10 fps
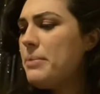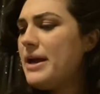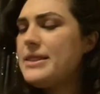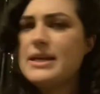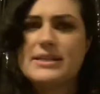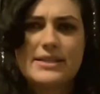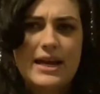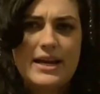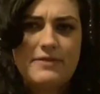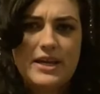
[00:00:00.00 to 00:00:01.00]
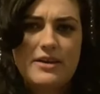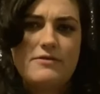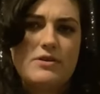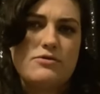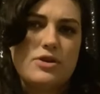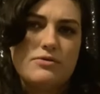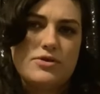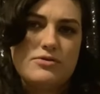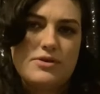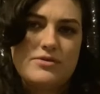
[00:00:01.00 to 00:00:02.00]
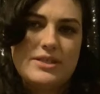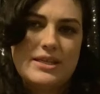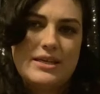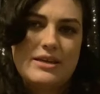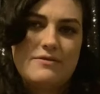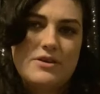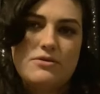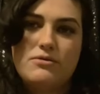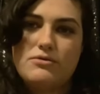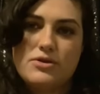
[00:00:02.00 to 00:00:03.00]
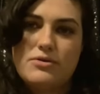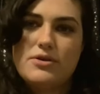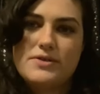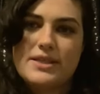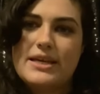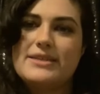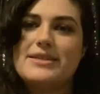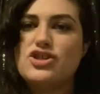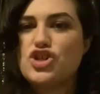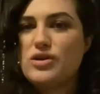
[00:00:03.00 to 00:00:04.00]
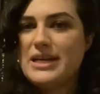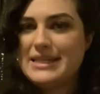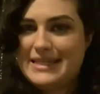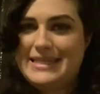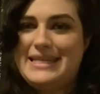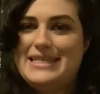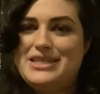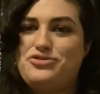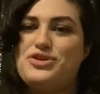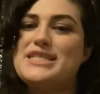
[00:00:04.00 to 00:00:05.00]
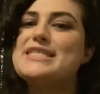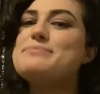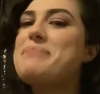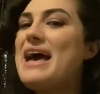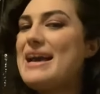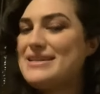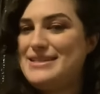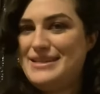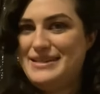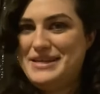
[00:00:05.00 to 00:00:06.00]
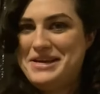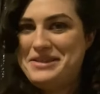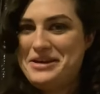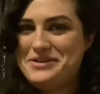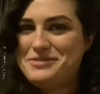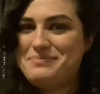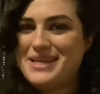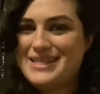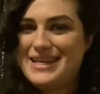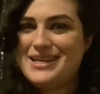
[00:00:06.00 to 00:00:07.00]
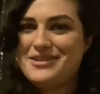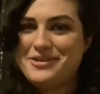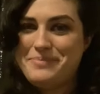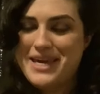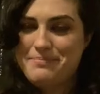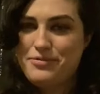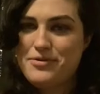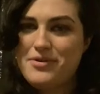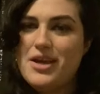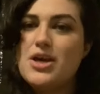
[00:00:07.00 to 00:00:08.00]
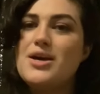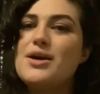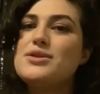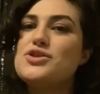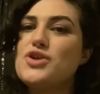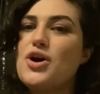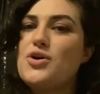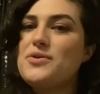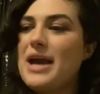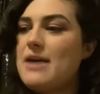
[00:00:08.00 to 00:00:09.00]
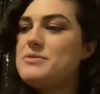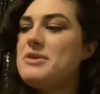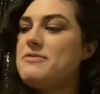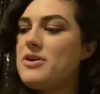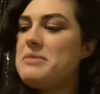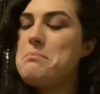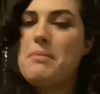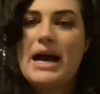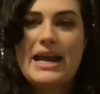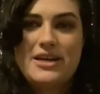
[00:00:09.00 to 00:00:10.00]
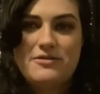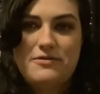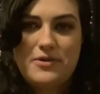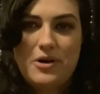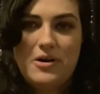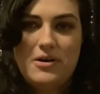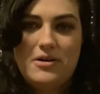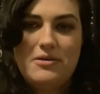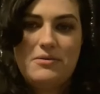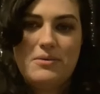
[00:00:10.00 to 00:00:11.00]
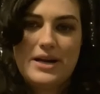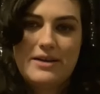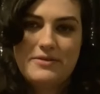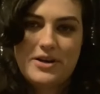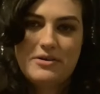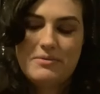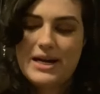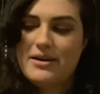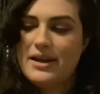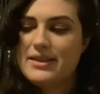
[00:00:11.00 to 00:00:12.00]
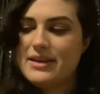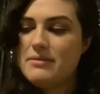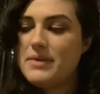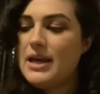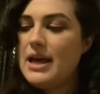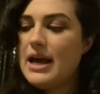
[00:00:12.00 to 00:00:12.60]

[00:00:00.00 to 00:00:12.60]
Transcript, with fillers: but that's kind of like if you don't do those things if you do those things it's showing disrespect to those particular people so you have to be very mindful whenever you're wearing them